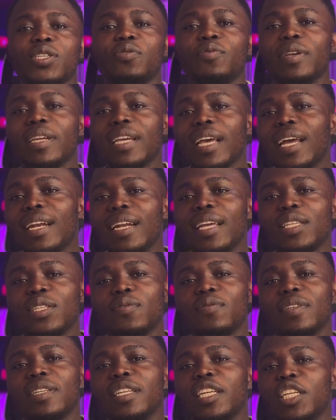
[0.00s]
regardless
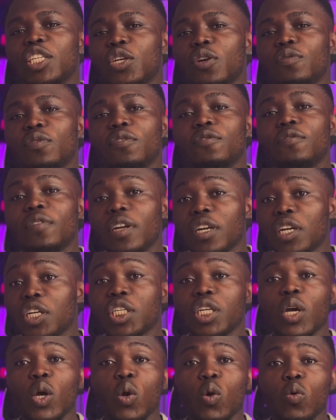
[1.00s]
of the nature of your
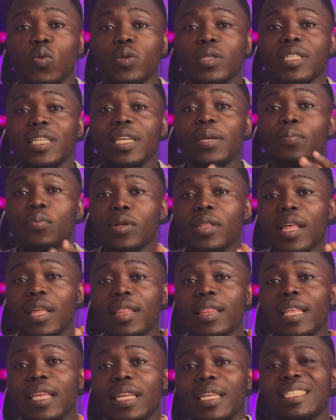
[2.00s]
financial goals, the
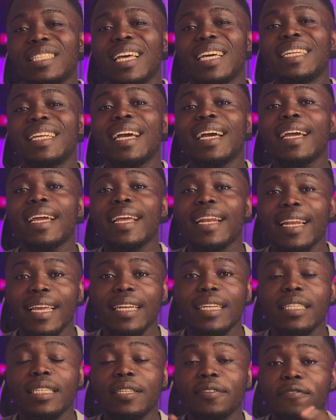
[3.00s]
important thing is that they are
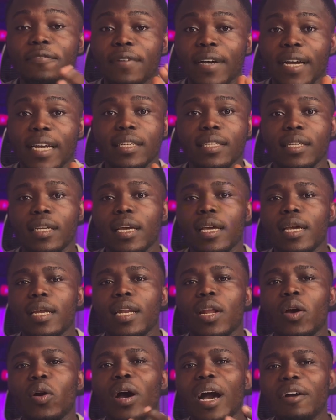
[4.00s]
clearly defined.
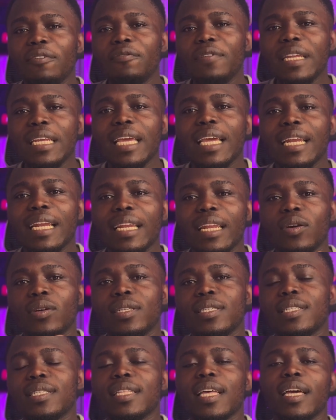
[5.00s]
Now, having a clear
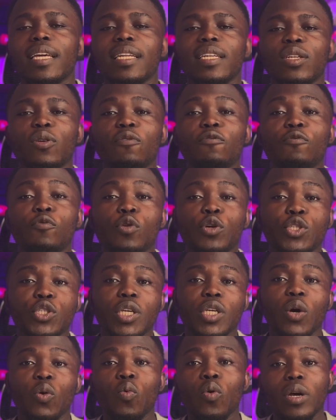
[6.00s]
understanding of what you
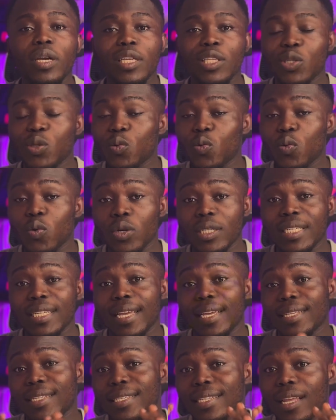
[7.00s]
are working towards
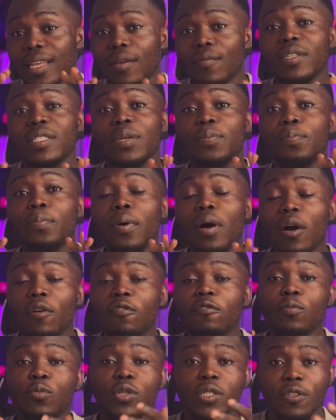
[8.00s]
can serve as a
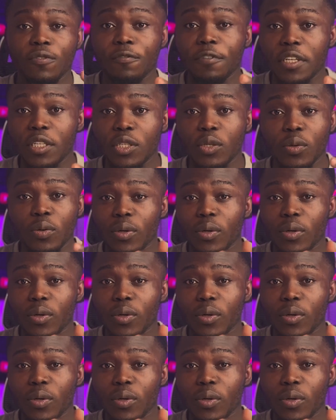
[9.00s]
powerful motivator.